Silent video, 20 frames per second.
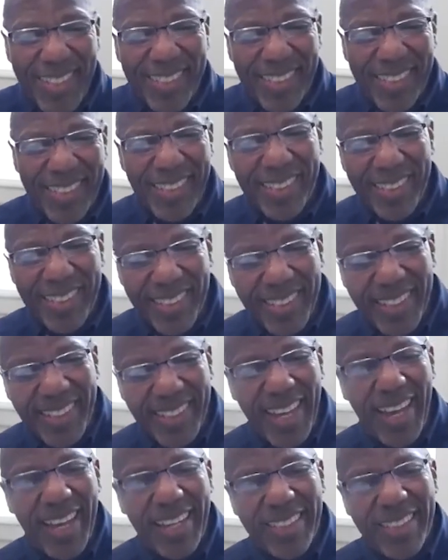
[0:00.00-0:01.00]
is to
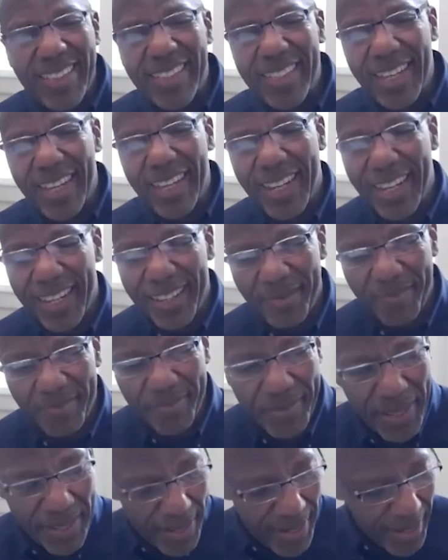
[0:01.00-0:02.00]
look at
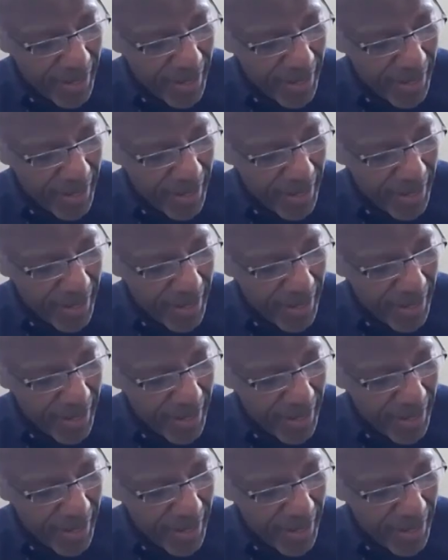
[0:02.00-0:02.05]
um,